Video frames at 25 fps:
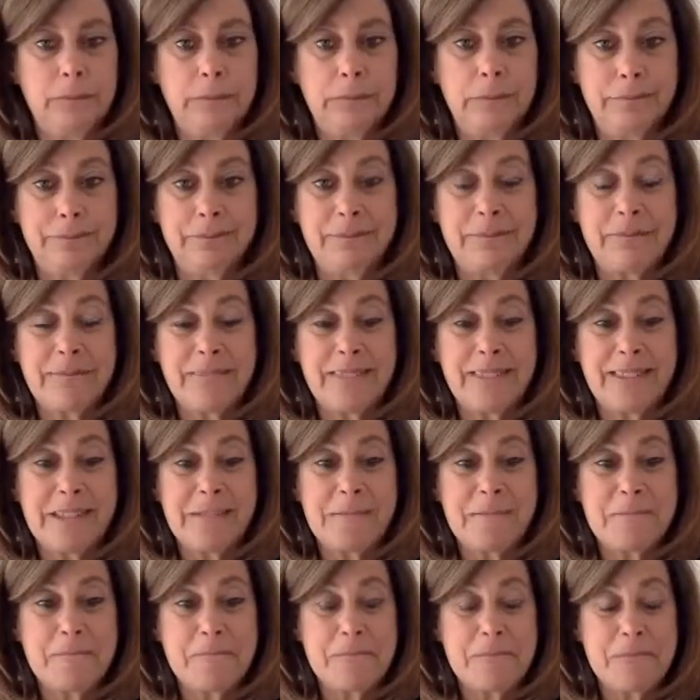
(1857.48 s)

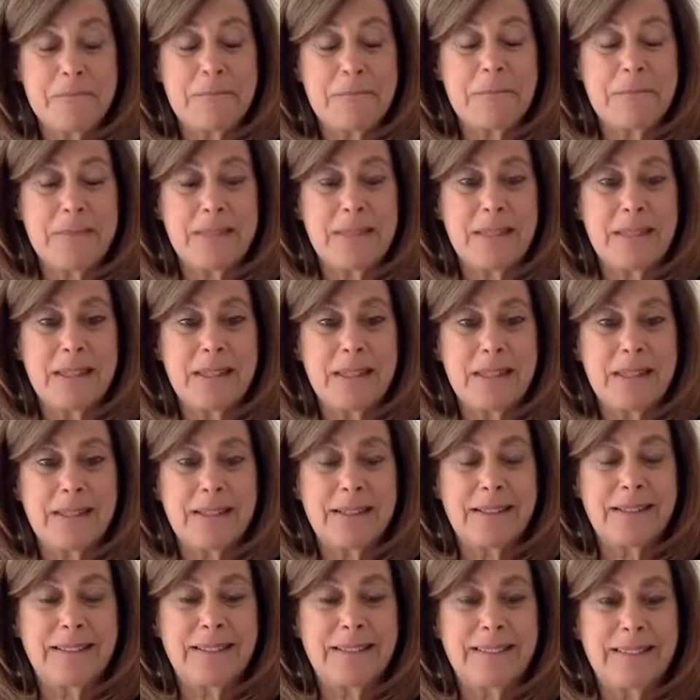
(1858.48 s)

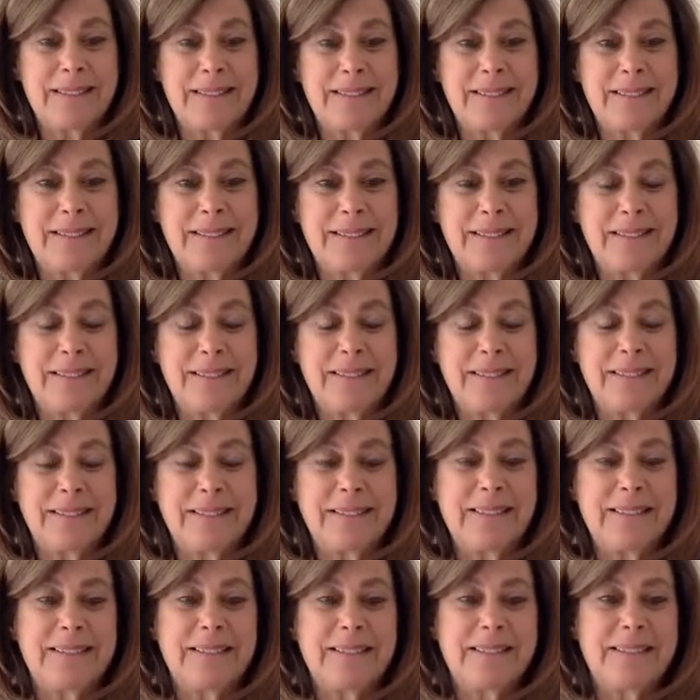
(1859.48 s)

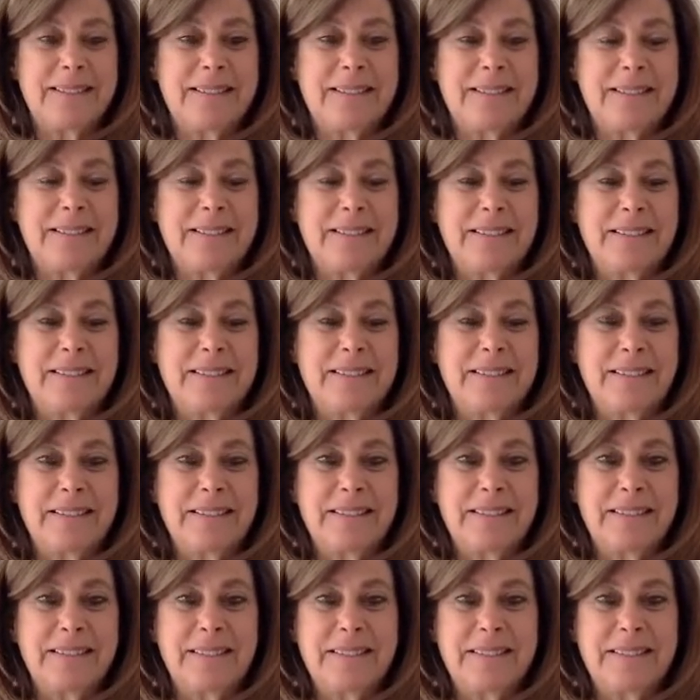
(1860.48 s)

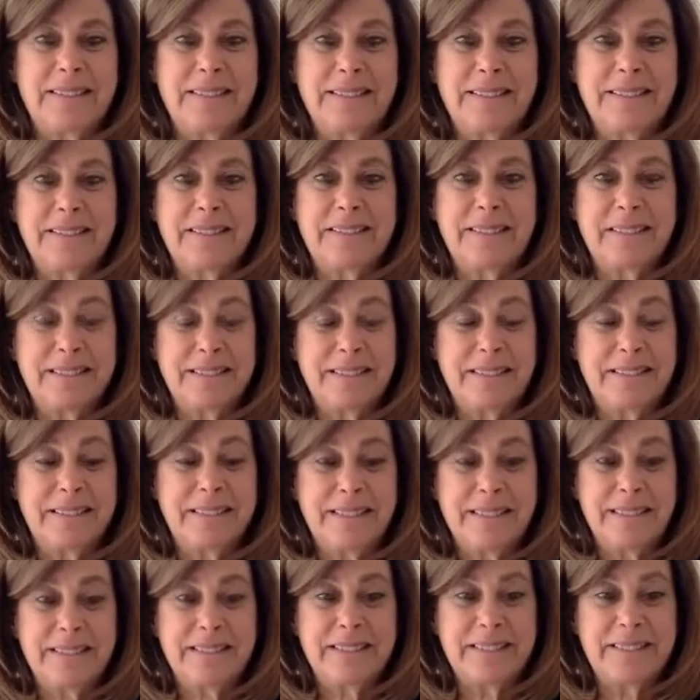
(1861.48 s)

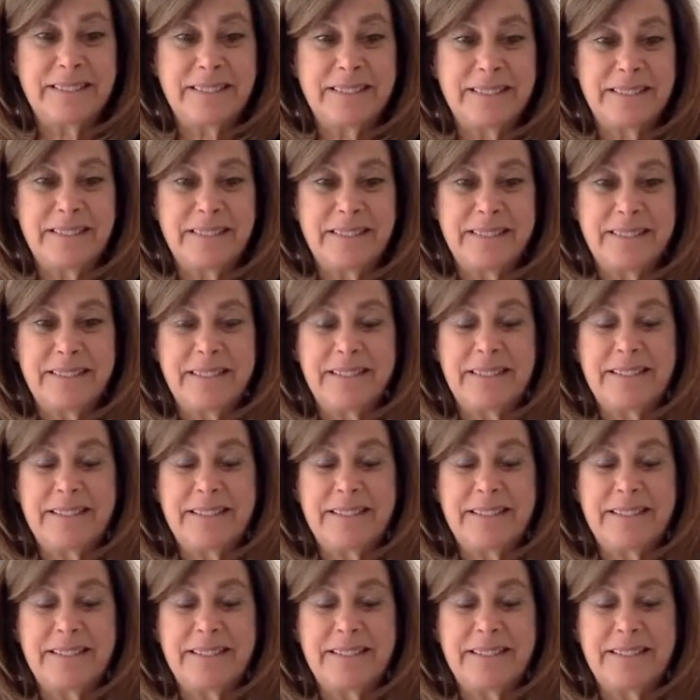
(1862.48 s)
This person isn't speaking.